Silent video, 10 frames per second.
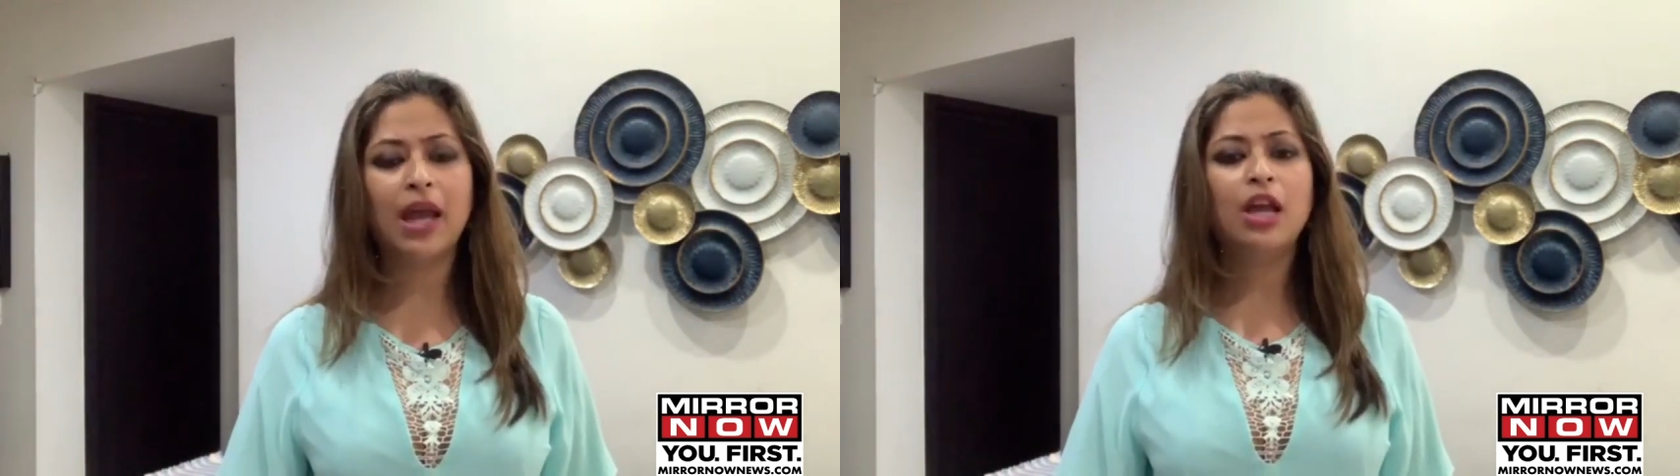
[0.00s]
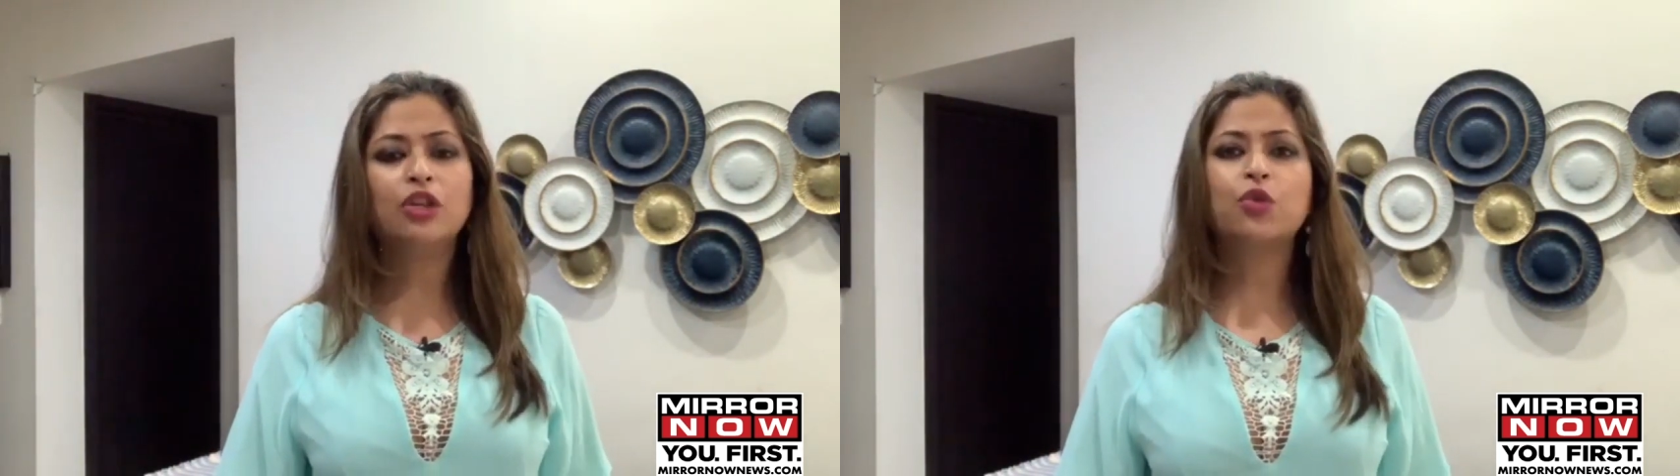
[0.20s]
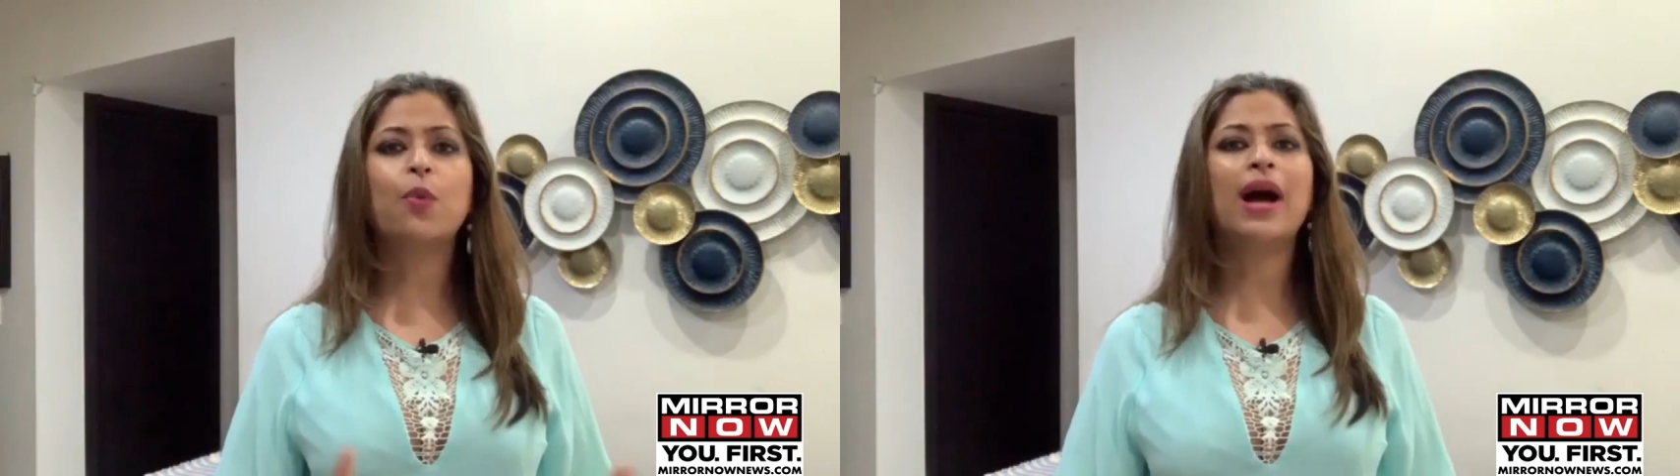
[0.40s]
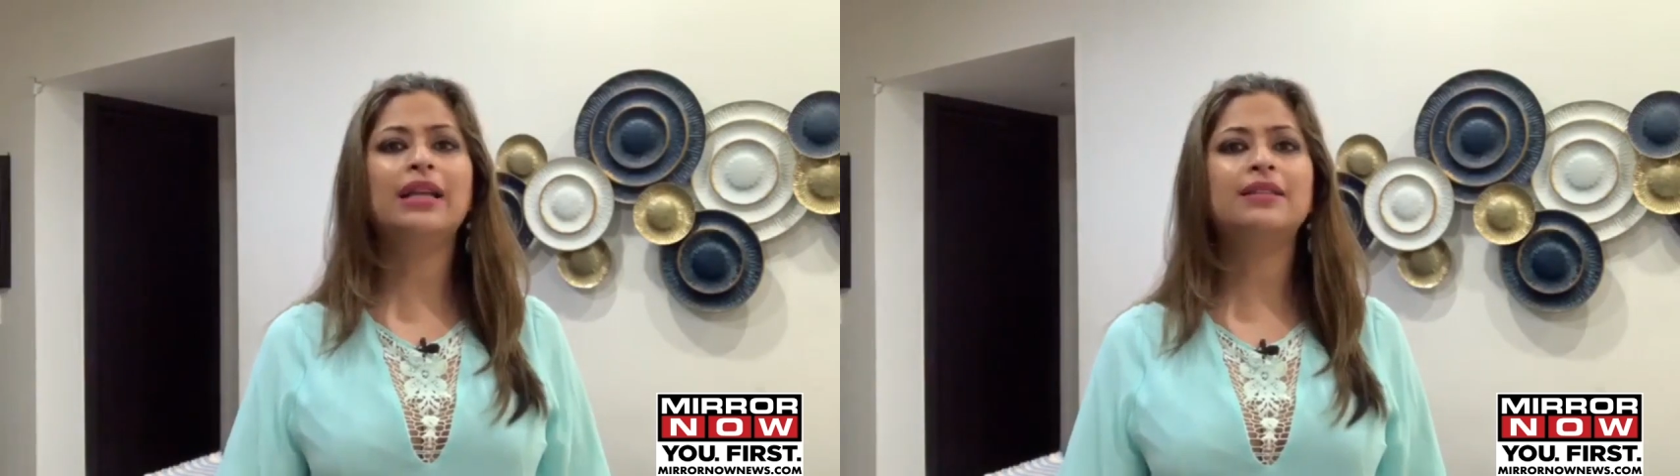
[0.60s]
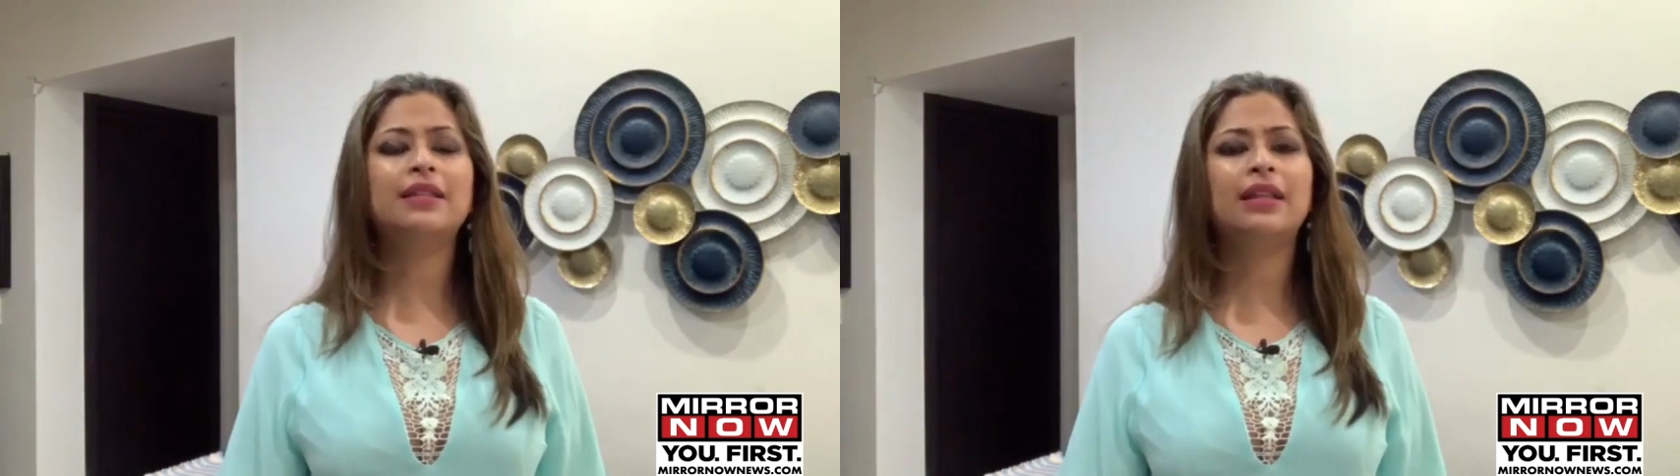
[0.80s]
So why
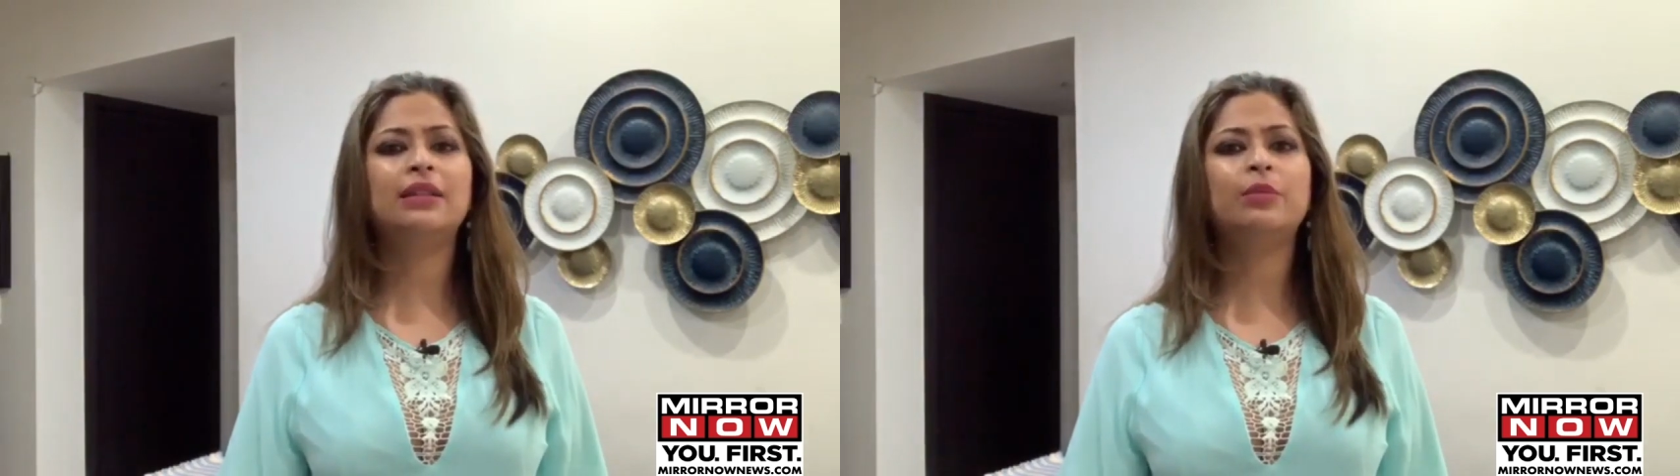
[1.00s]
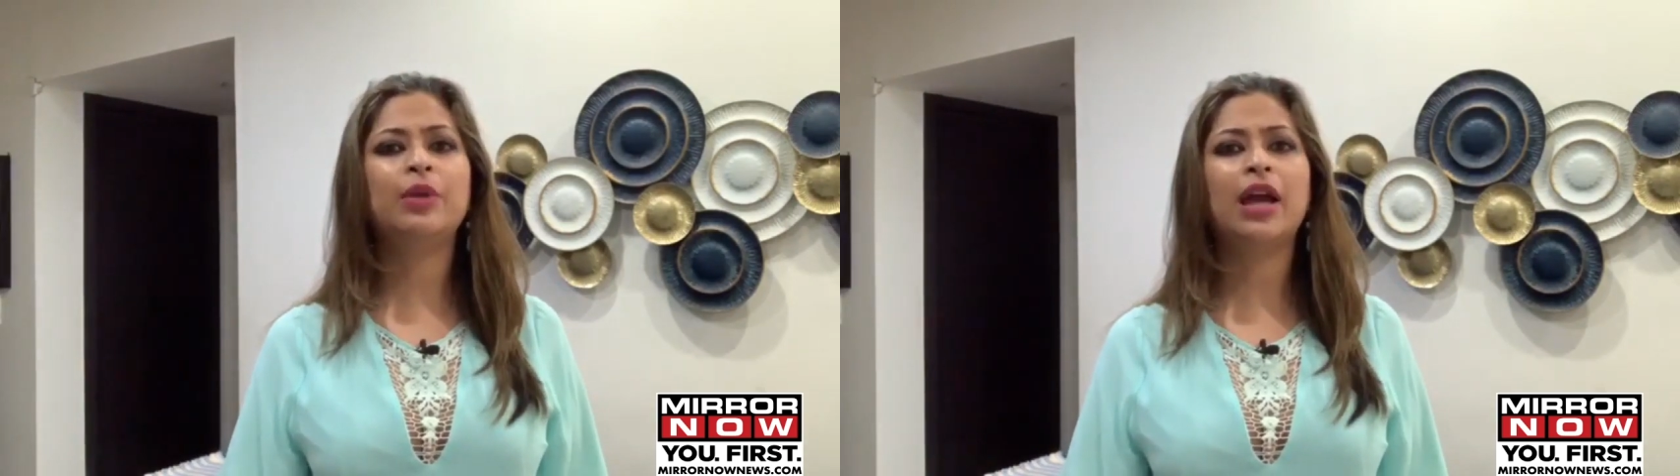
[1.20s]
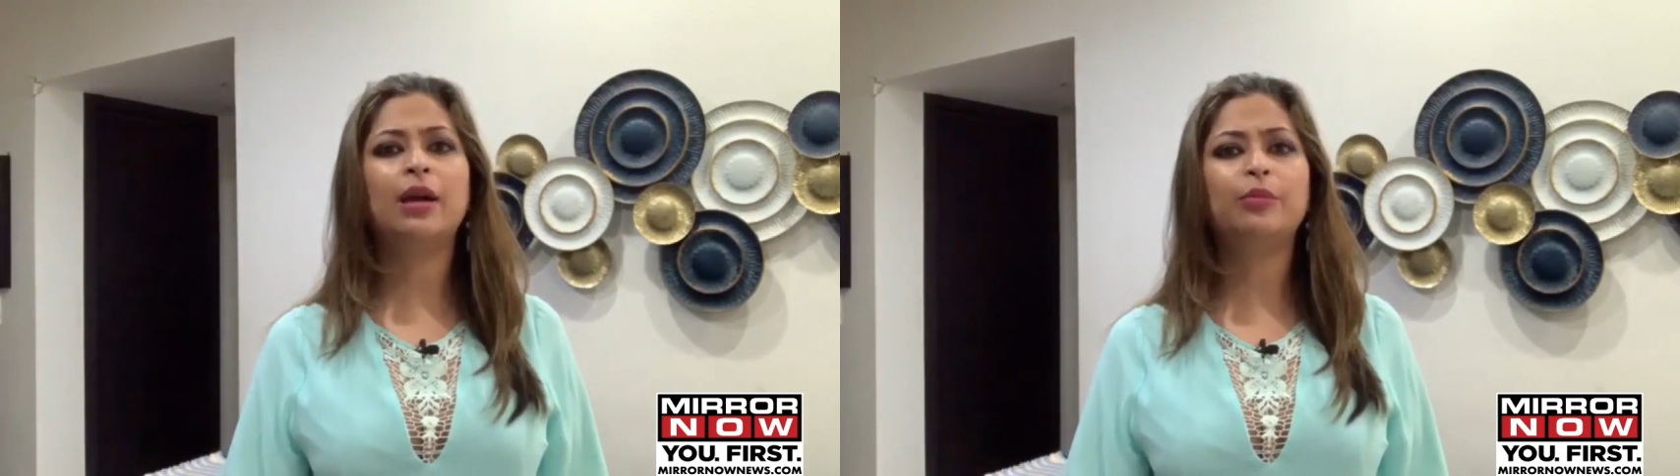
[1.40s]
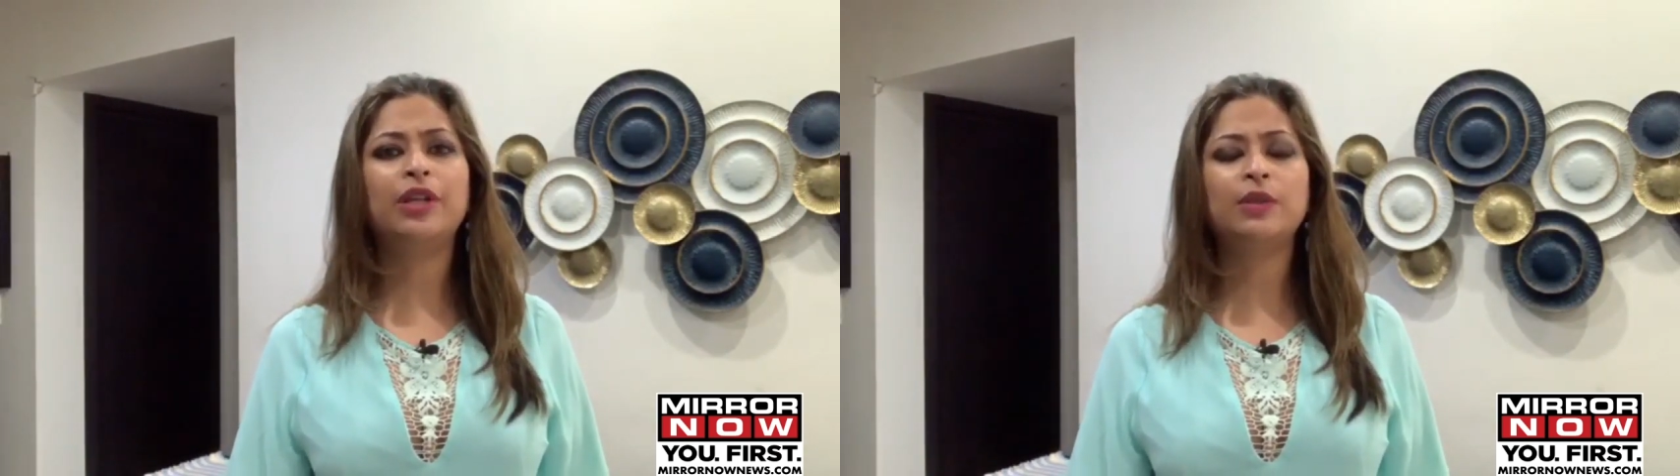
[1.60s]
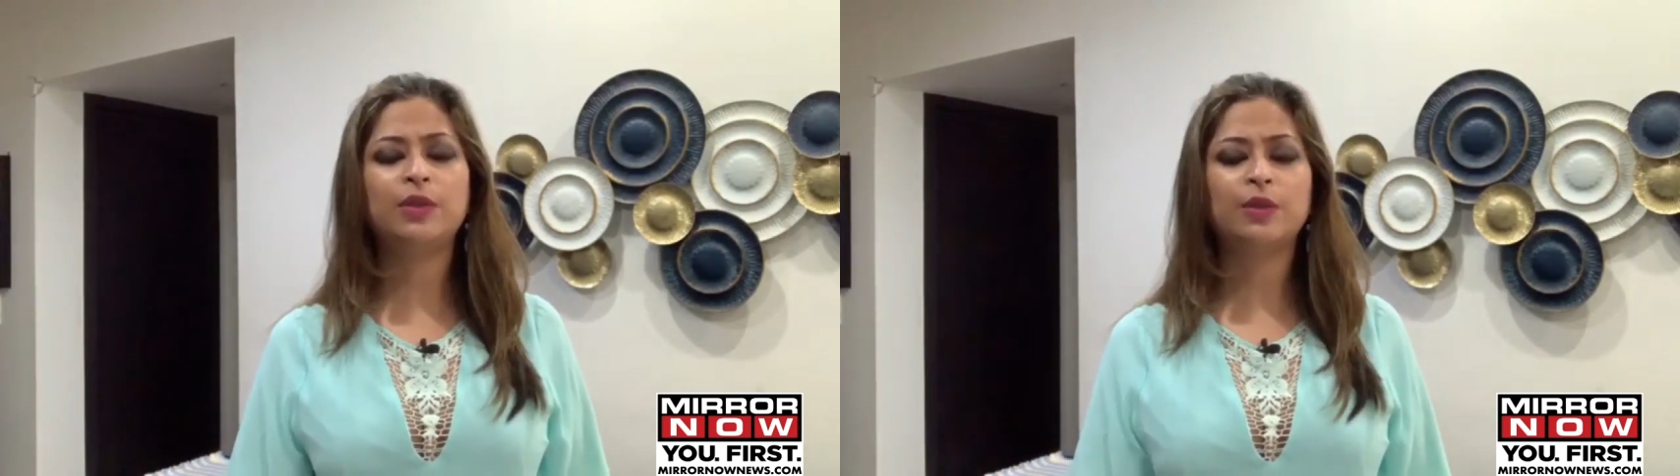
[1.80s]
is it that the Bihar
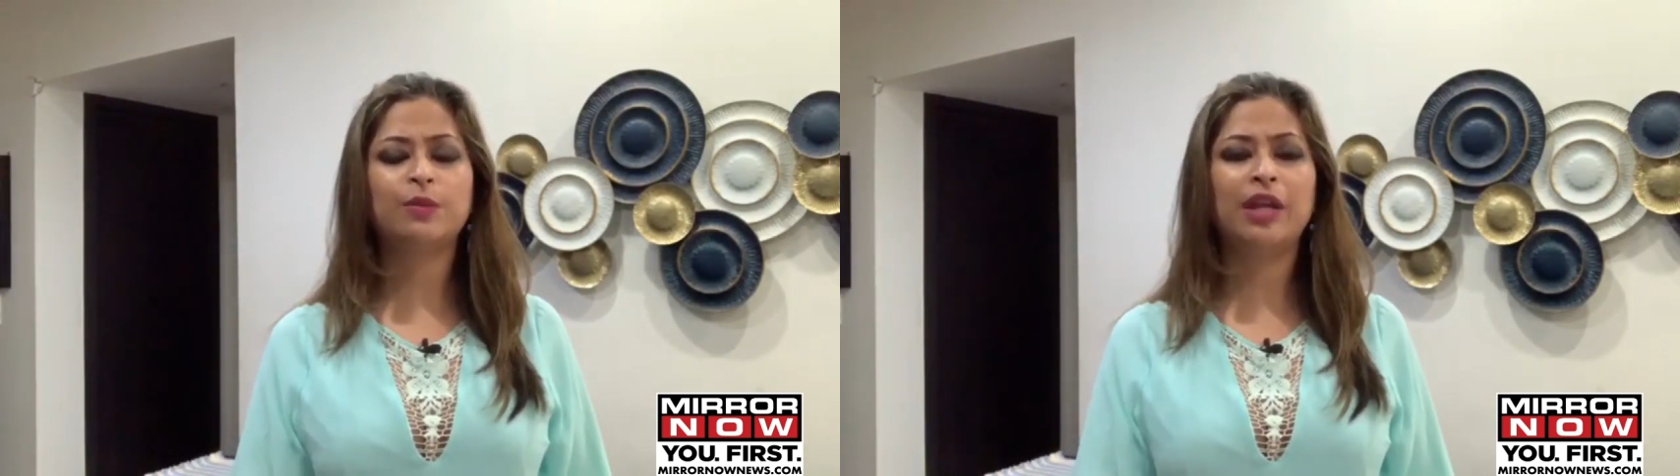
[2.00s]
police has